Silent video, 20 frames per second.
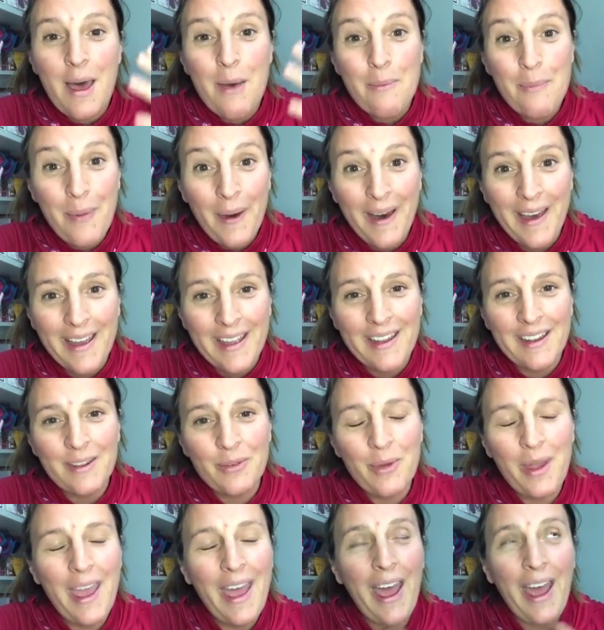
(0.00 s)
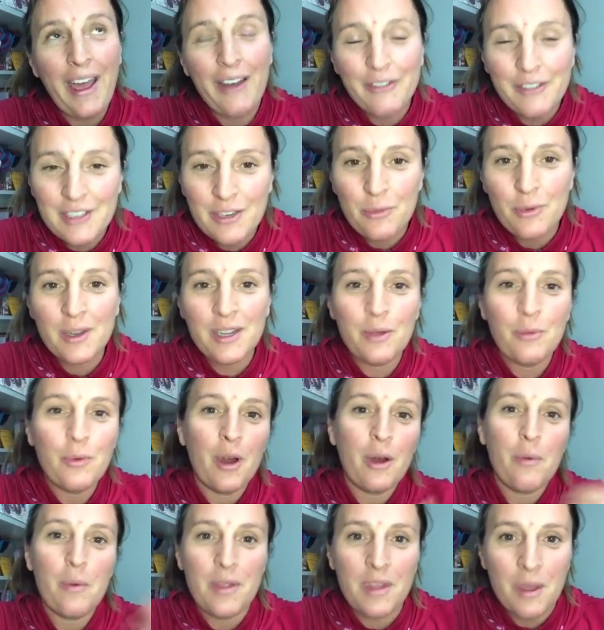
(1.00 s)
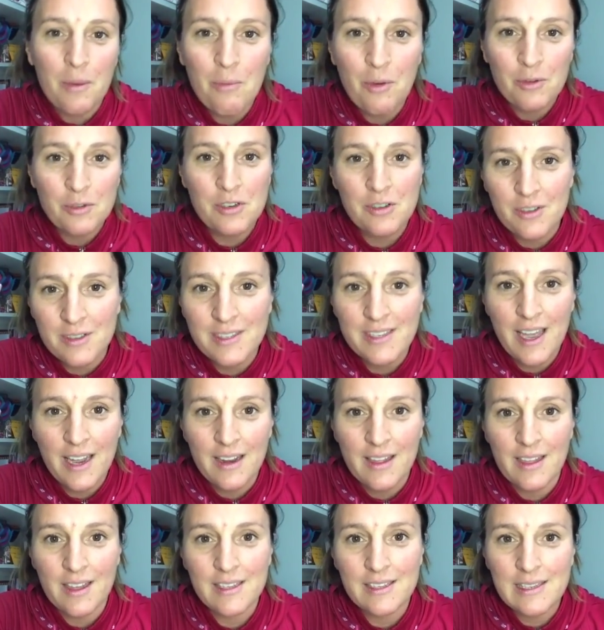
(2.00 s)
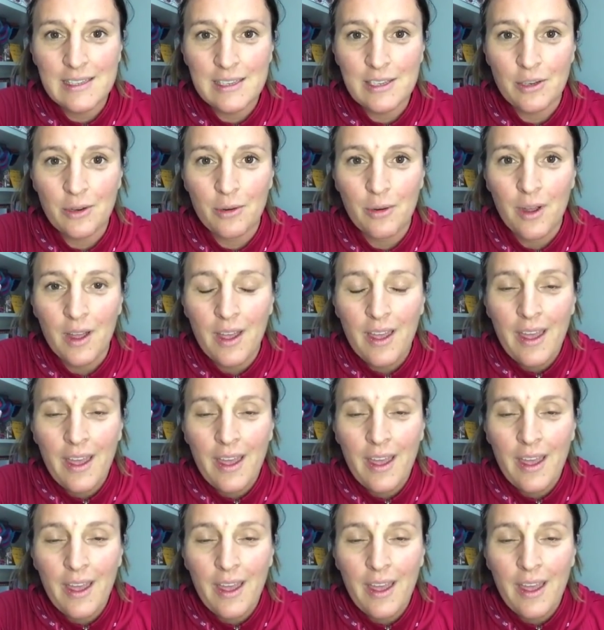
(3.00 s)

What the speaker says: But we have to really work with the emotional side of things too.